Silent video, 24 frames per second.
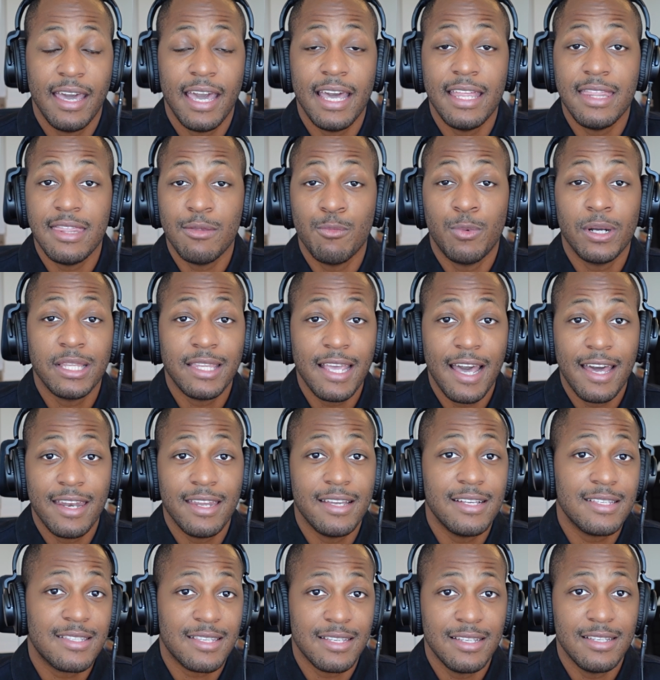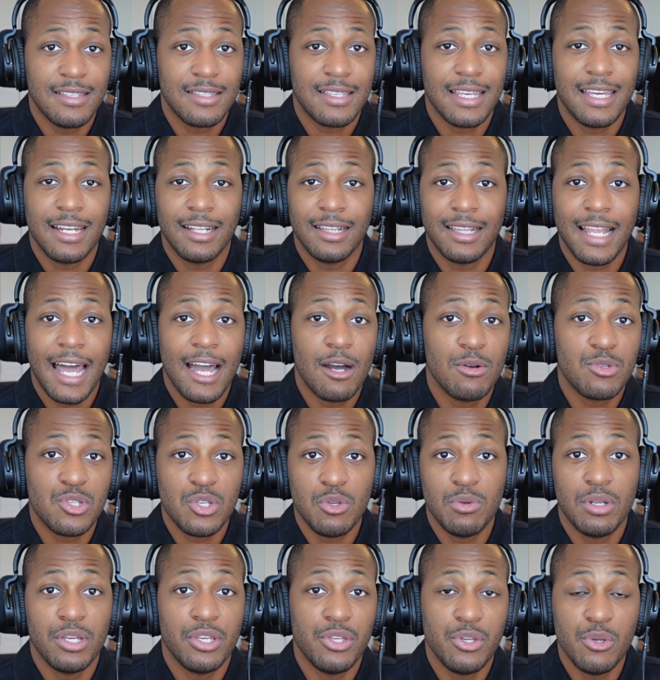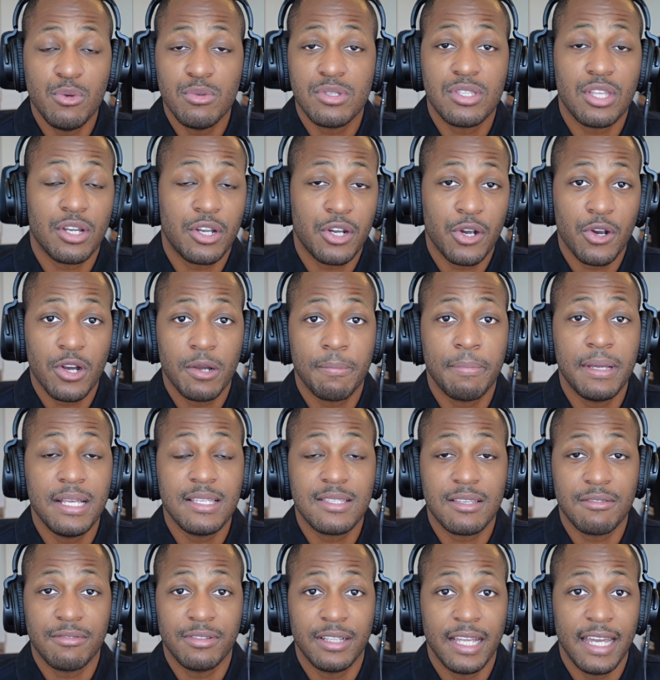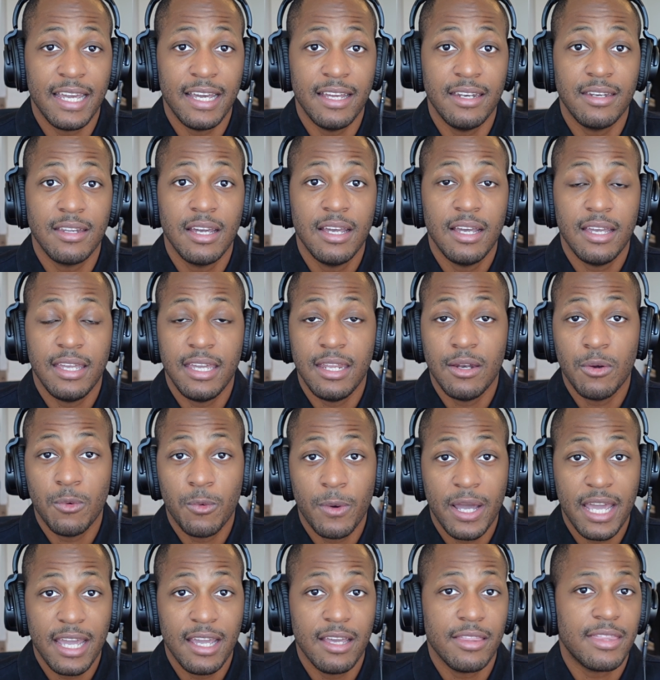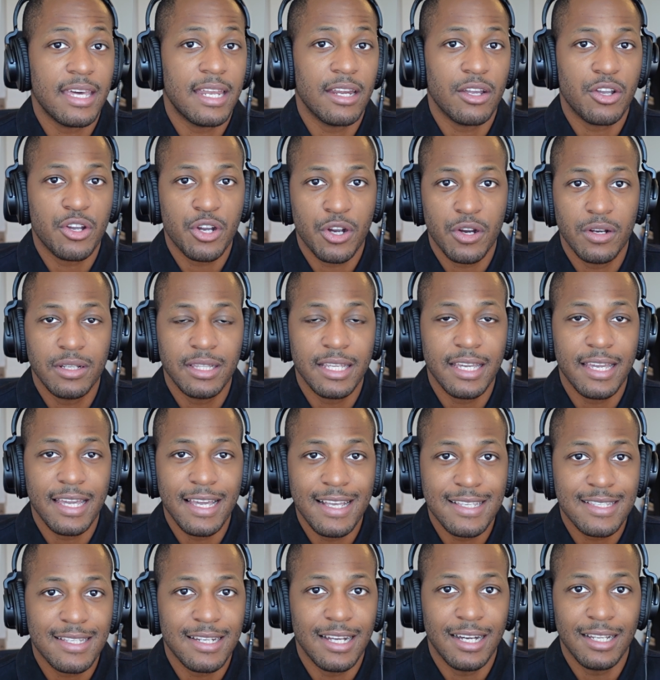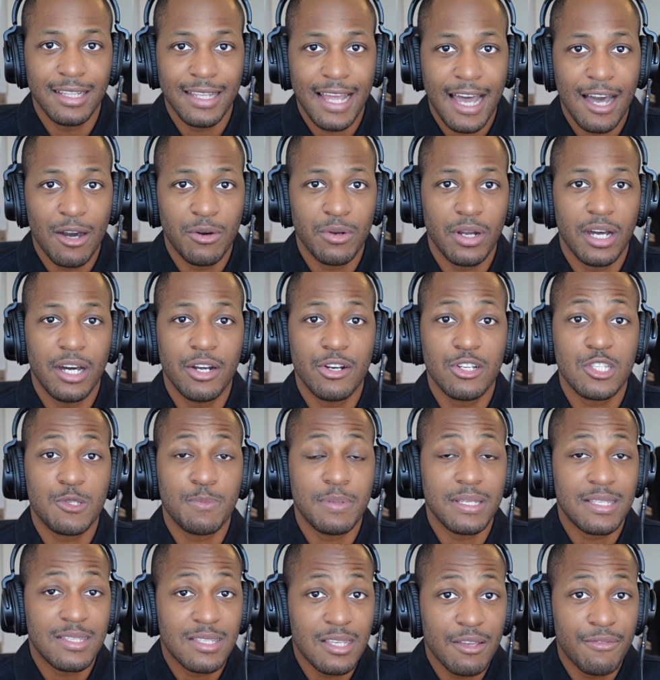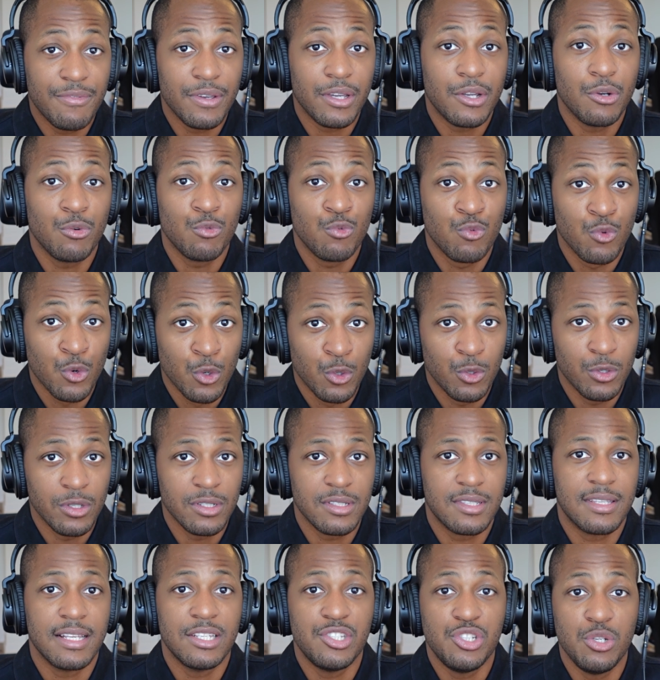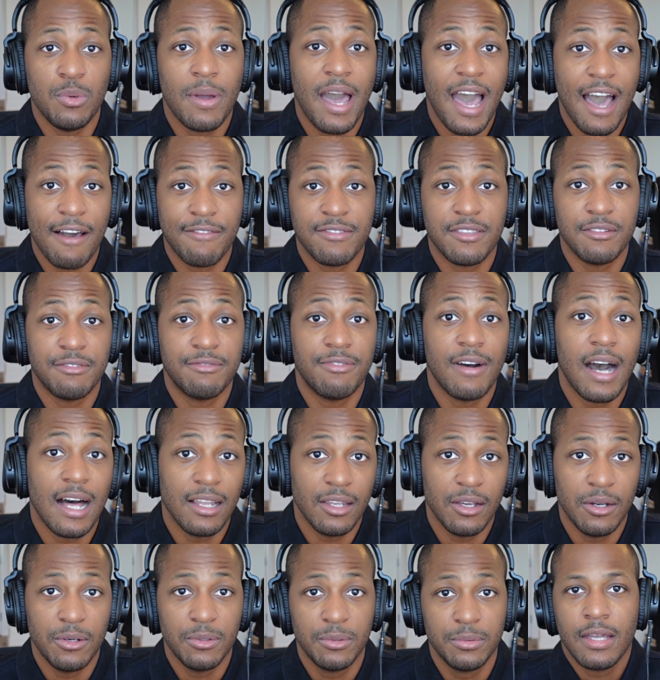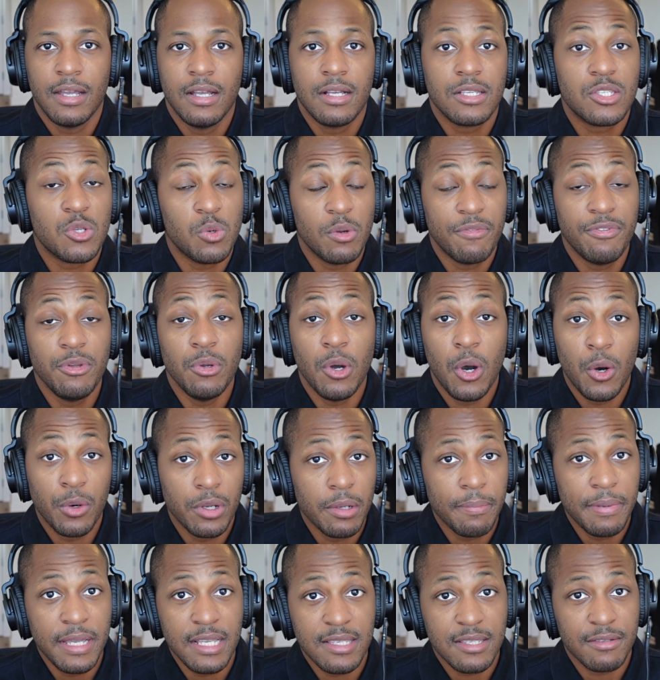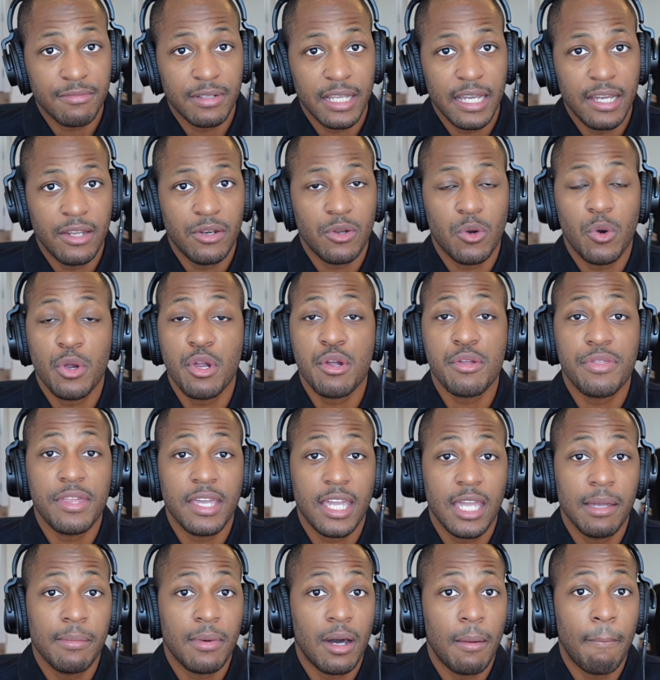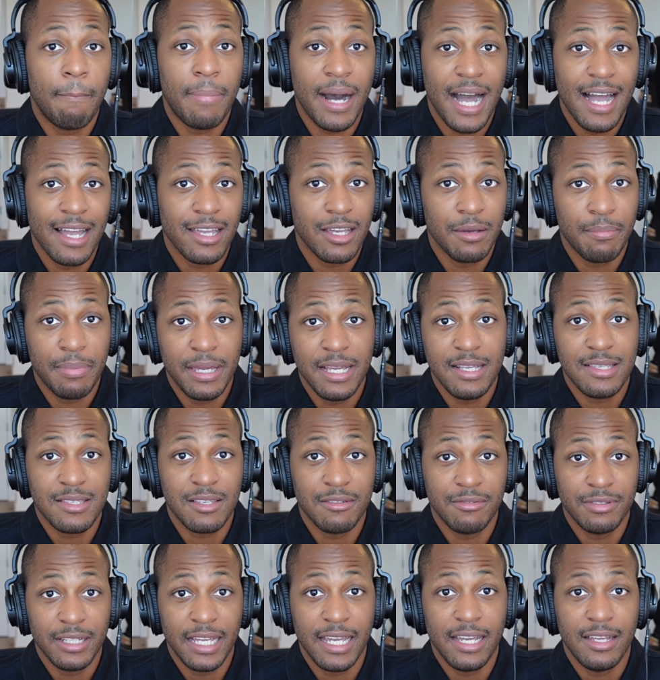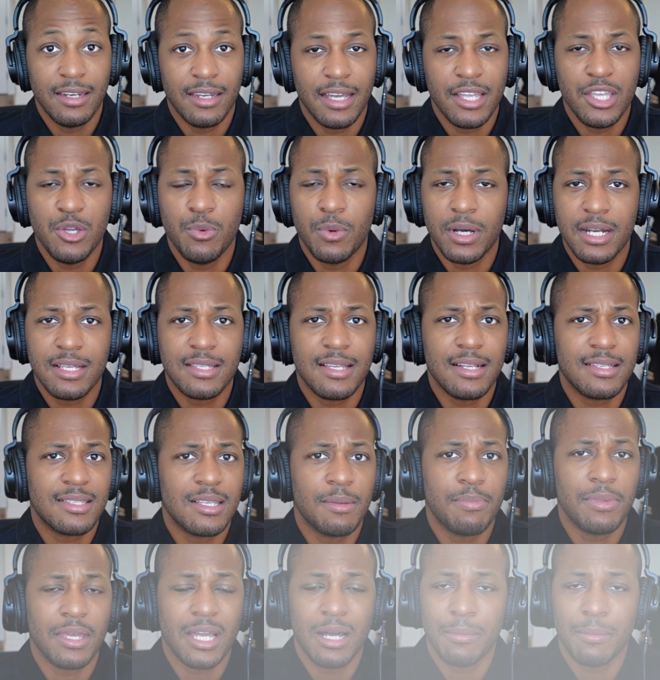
And what that is it allows you to use the current piece of land in a way that it currently isn't allowed under specific rules that you have to follow. So if you own a piece of land, or you're thinking about buying a piece of land and you want to set something